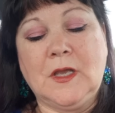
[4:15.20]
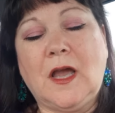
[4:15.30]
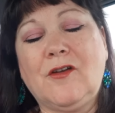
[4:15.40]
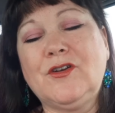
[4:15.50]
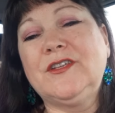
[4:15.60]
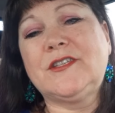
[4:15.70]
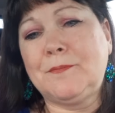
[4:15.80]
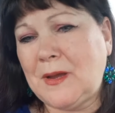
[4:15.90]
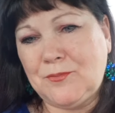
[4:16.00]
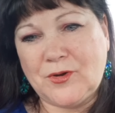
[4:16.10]
I already
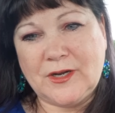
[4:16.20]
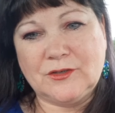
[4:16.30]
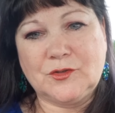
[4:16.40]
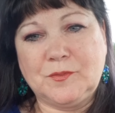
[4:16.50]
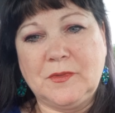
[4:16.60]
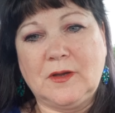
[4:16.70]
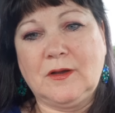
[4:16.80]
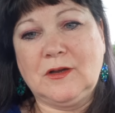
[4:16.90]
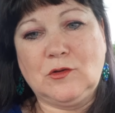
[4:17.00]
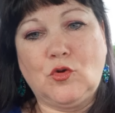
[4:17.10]
said my prayers
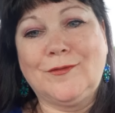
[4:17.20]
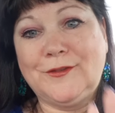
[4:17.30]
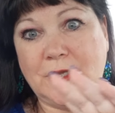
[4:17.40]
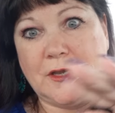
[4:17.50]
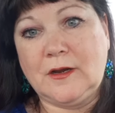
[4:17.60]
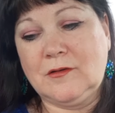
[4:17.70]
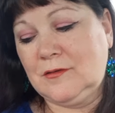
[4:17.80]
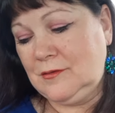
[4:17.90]
off the air